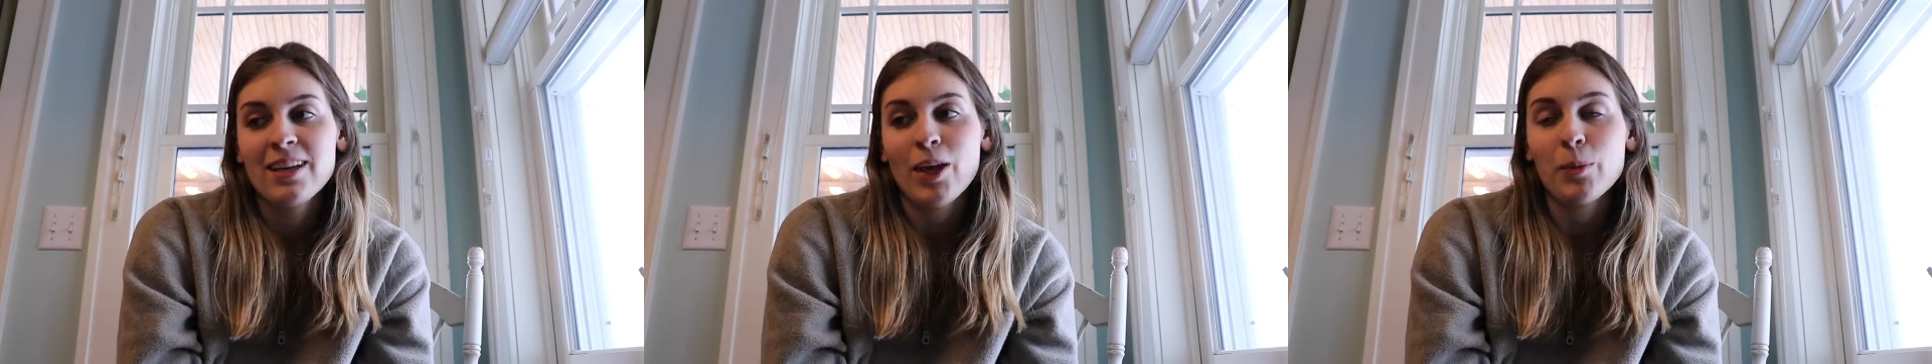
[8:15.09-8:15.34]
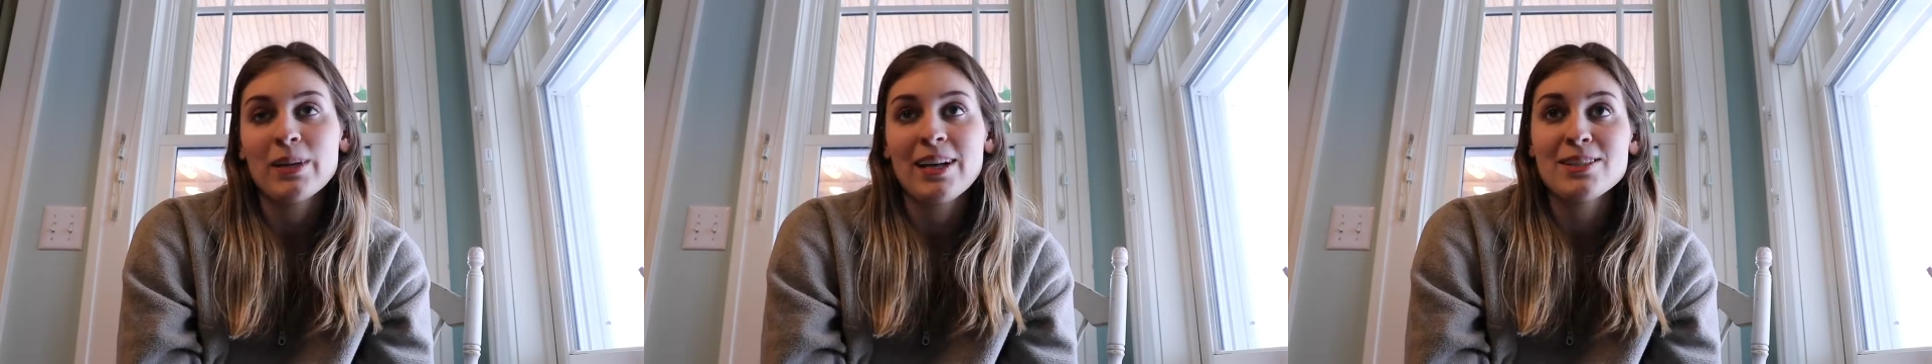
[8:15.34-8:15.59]

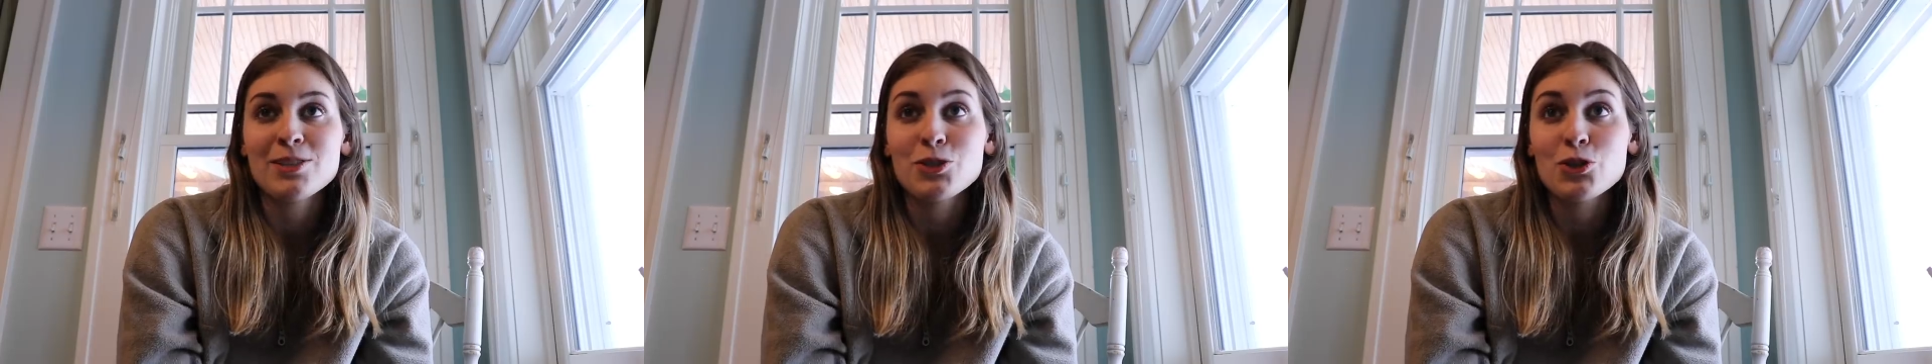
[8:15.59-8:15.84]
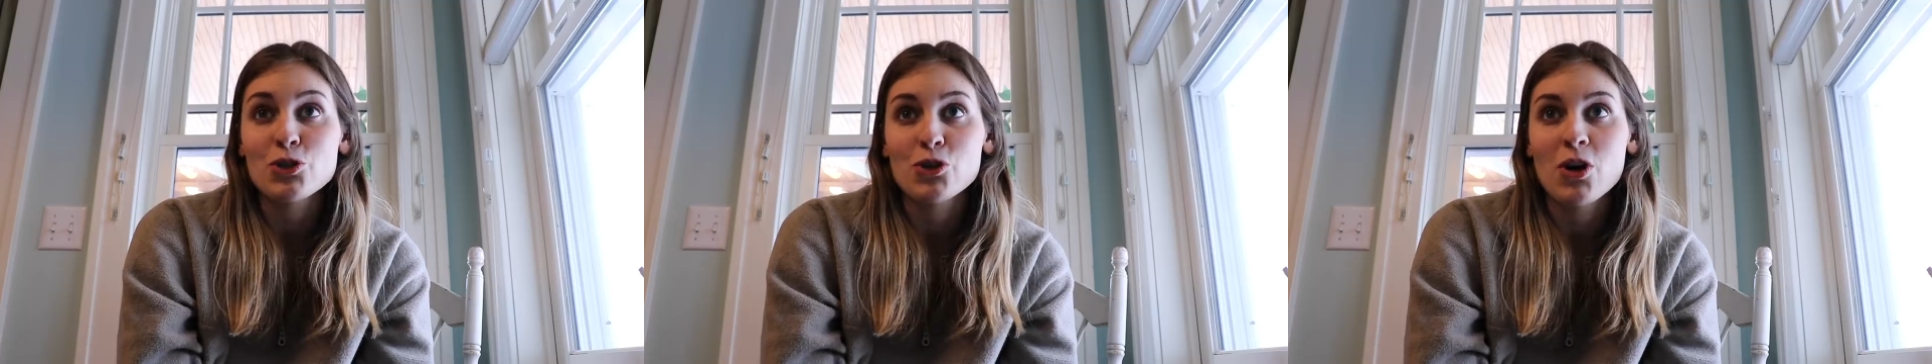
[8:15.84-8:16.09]
He'll be nice and
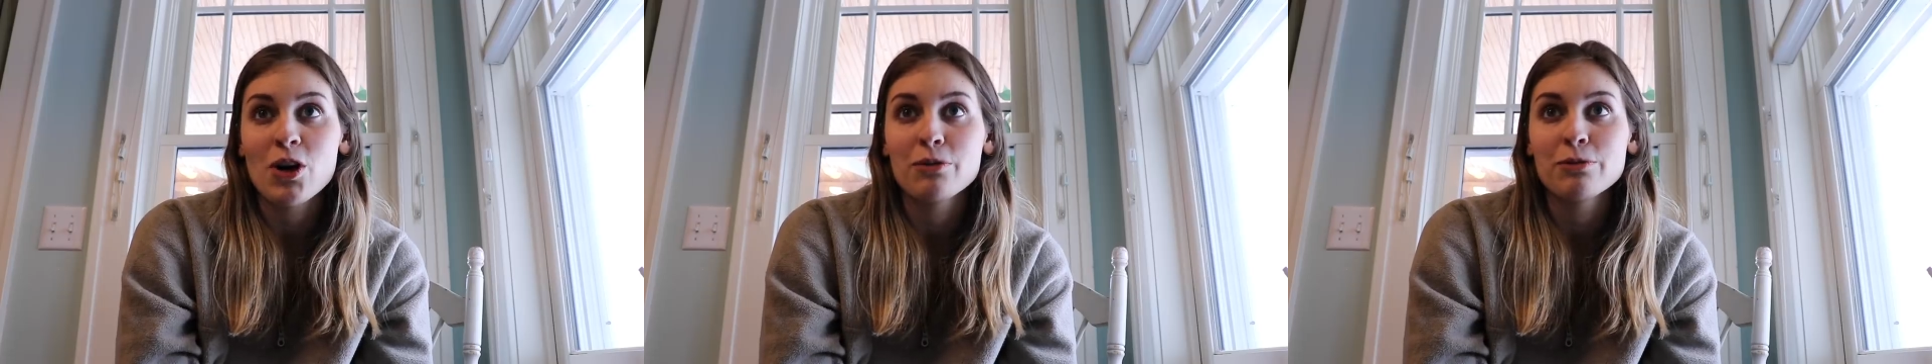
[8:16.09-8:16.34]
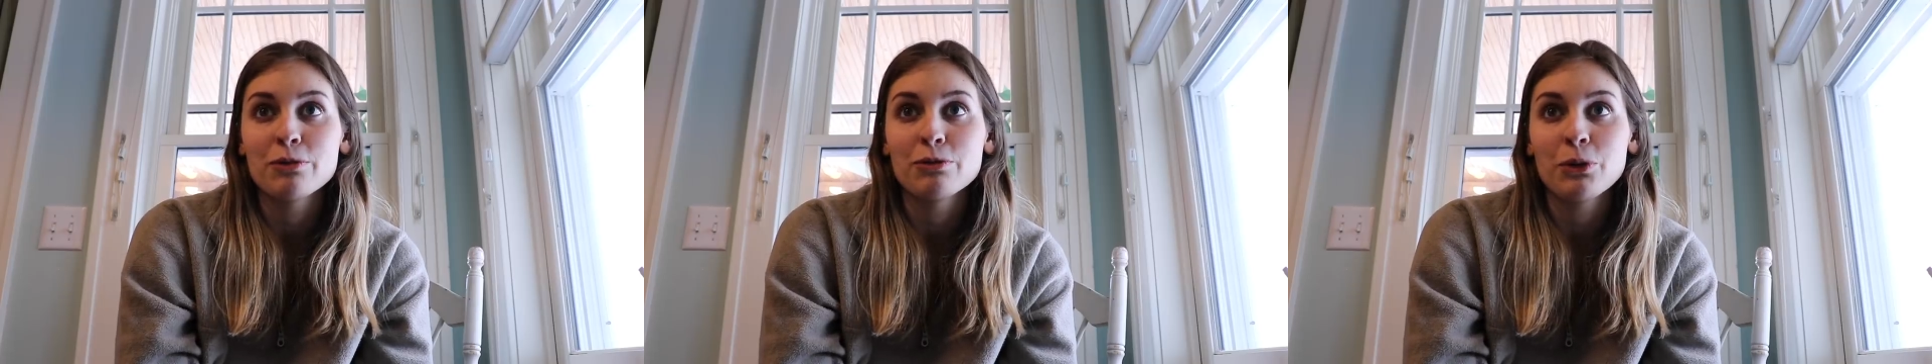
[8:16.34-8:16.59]
strong
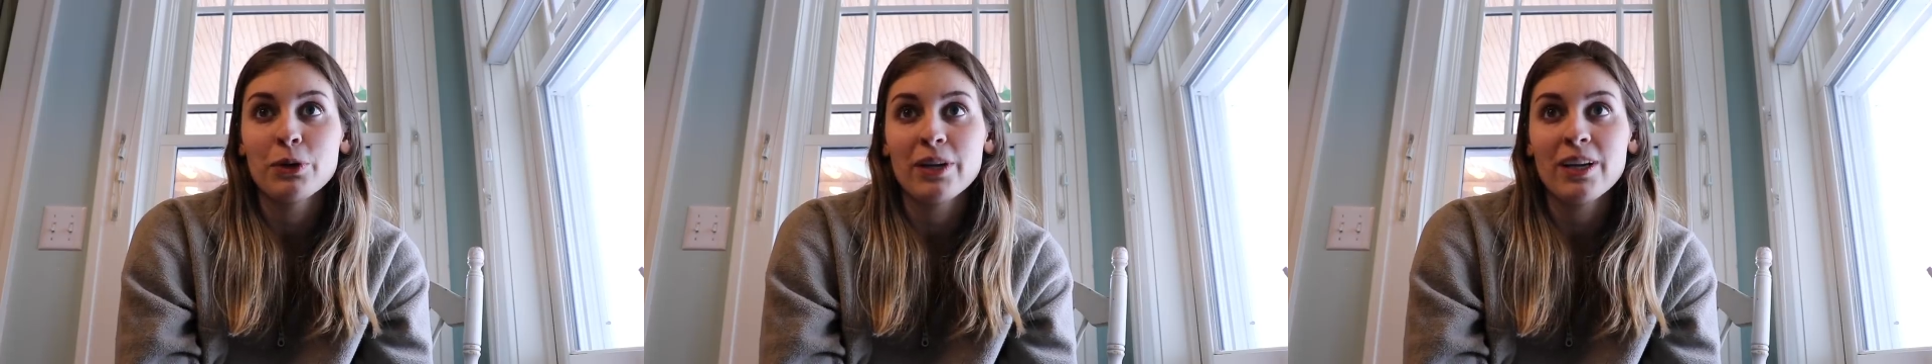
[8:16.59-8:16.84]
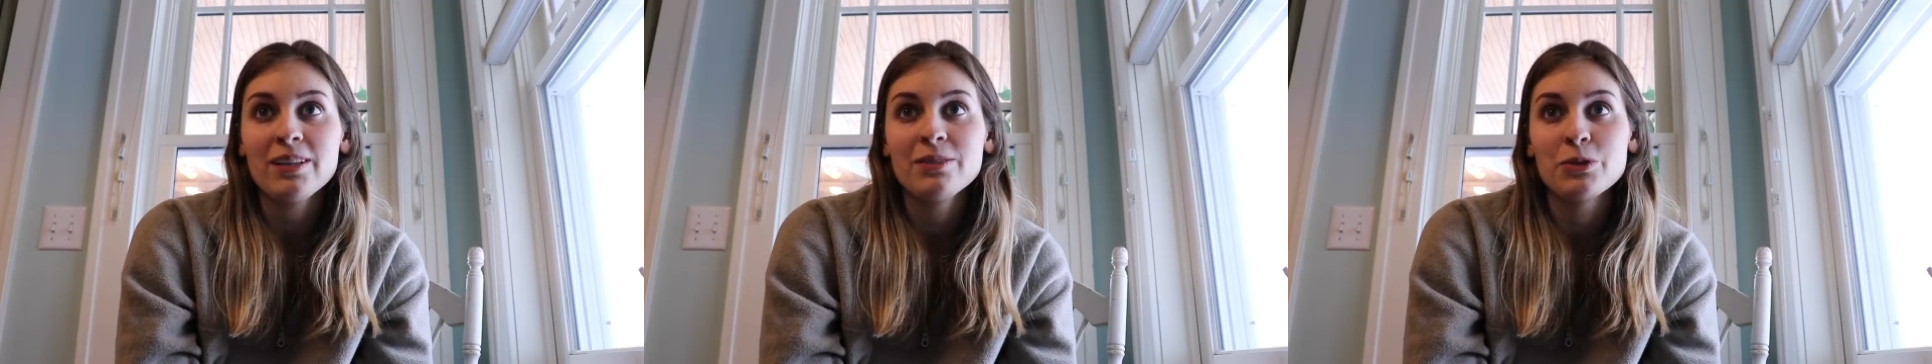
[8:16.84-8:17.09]
for
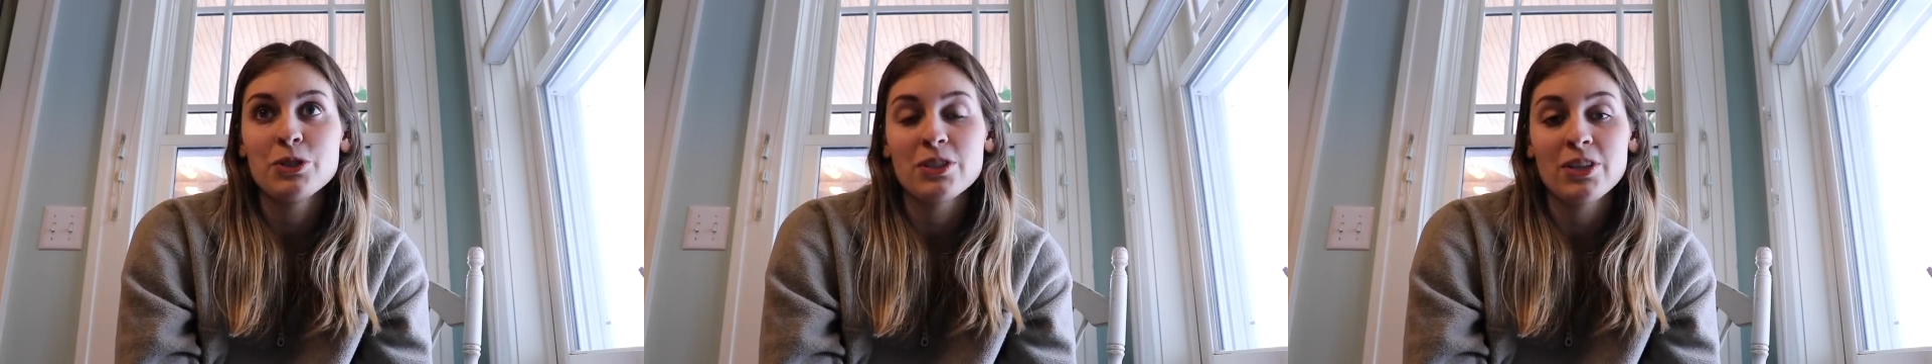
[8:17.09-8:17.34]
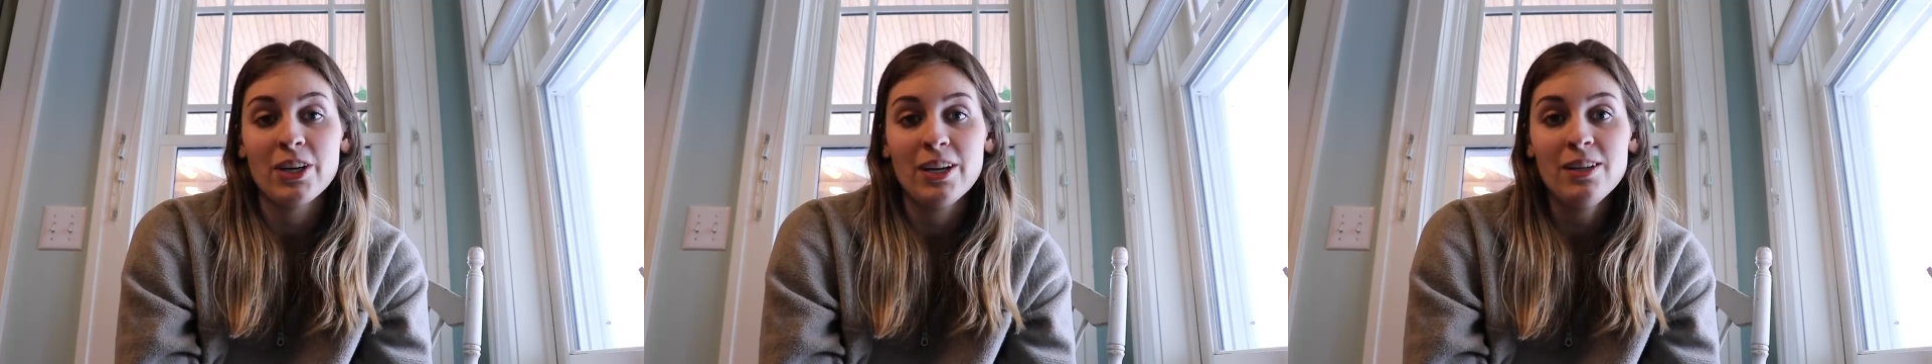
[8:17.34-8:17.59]
Florida, which is
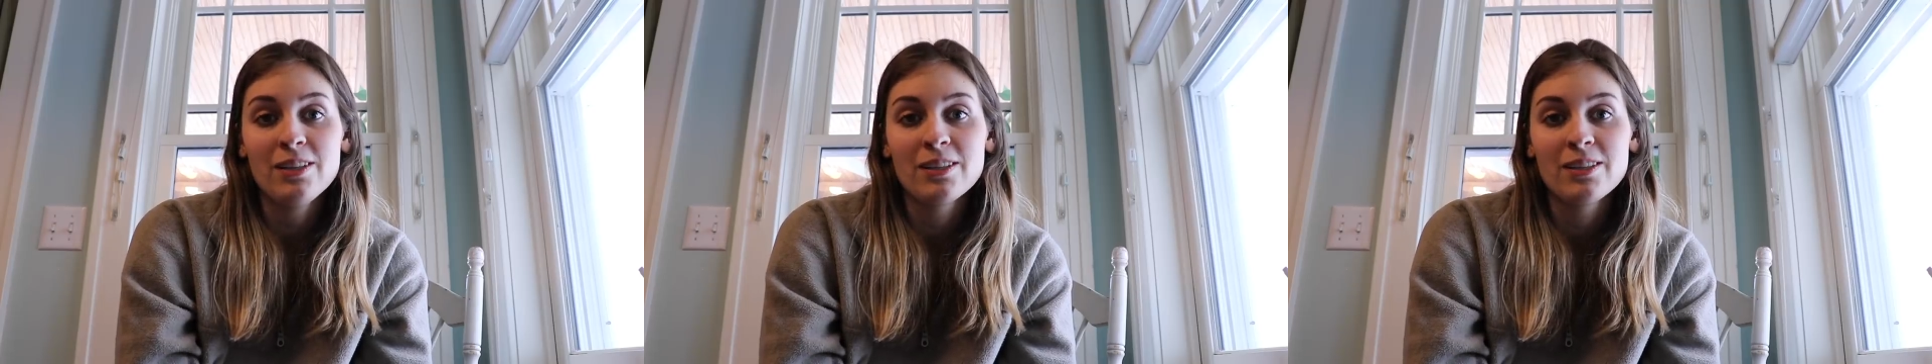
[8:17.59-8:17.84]
good.